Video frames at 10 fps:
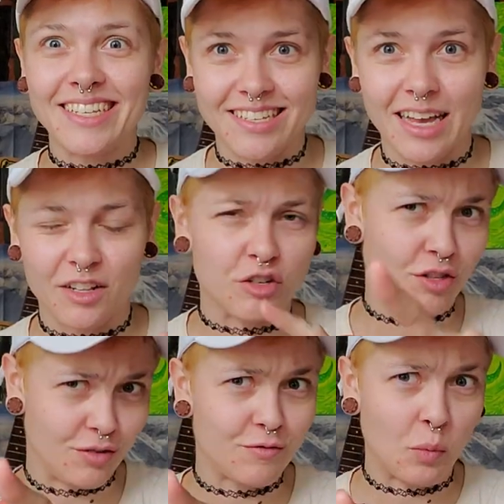these
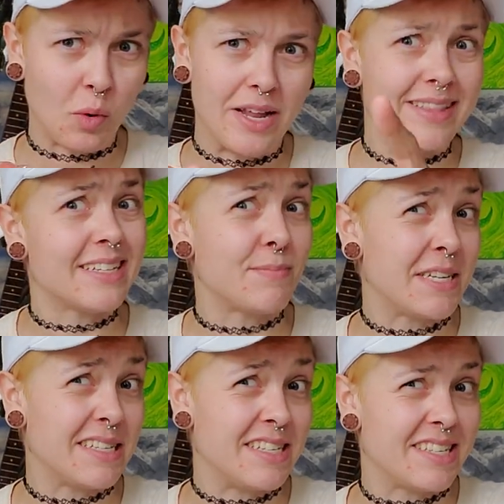colors for one. That's my
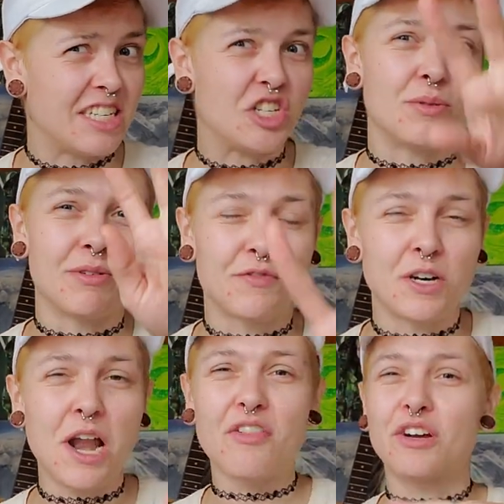synesthesia. But
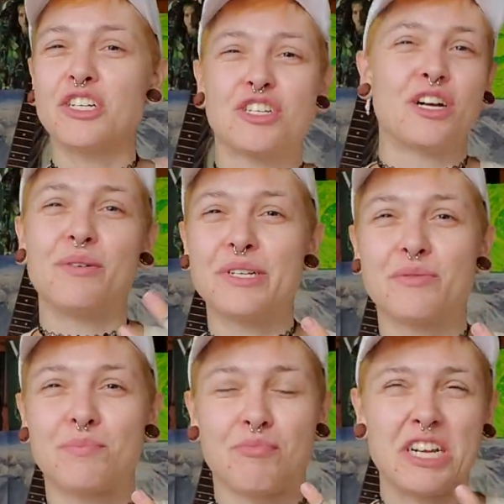for another, it just
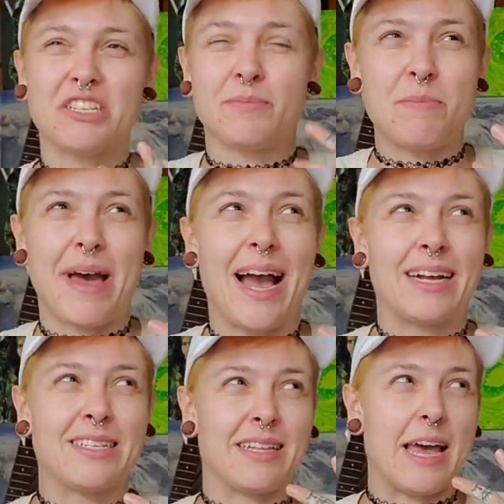always brings me
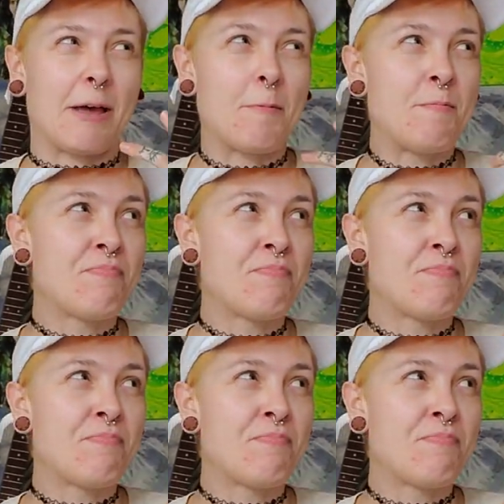back to like